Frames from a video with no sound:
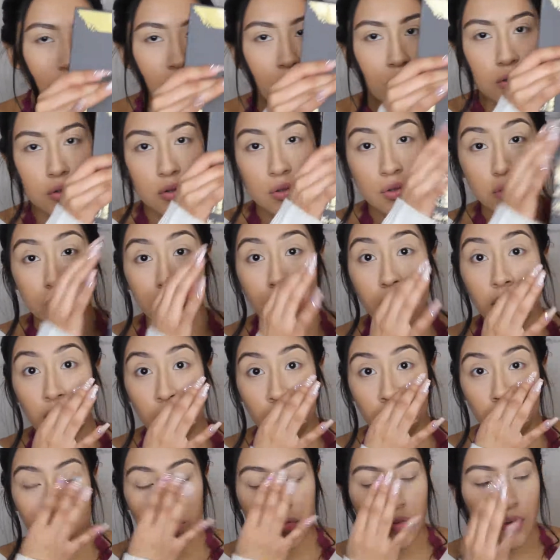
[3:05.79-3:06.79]
So to start
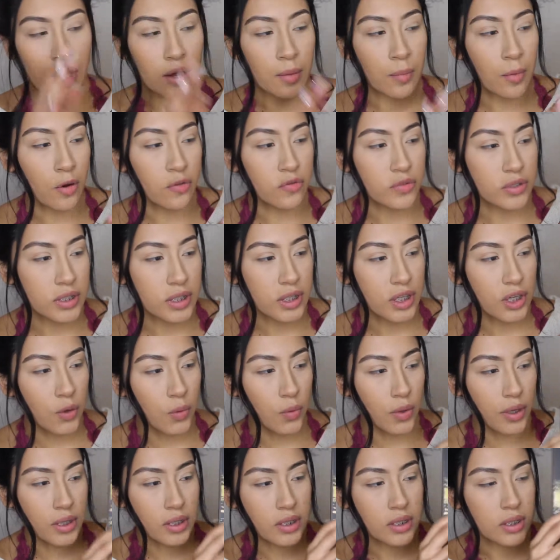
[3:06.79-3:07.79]
off, I'm obviously
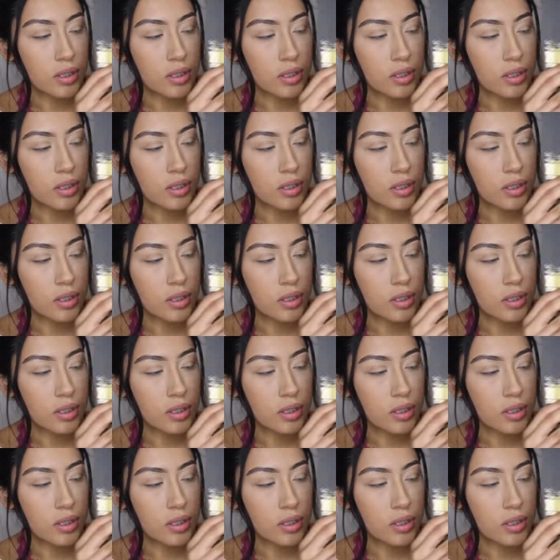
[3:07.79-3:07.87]
going